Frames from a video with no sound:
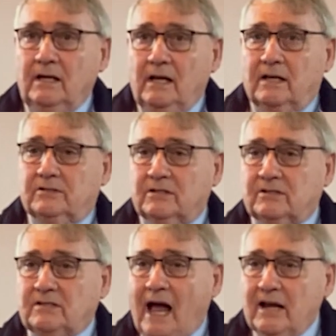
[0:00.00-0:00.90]
it's a
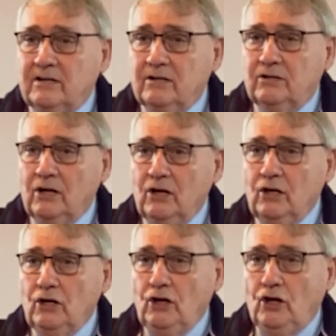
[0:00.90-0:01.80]
standard
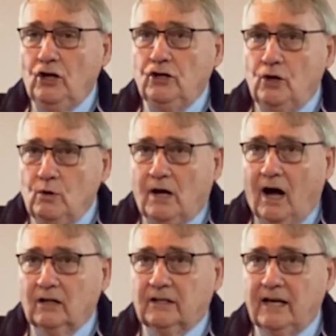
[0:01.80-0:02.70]
you
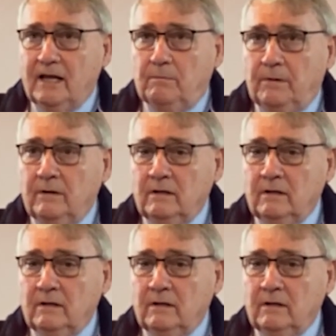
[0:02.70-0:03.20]
can't keep.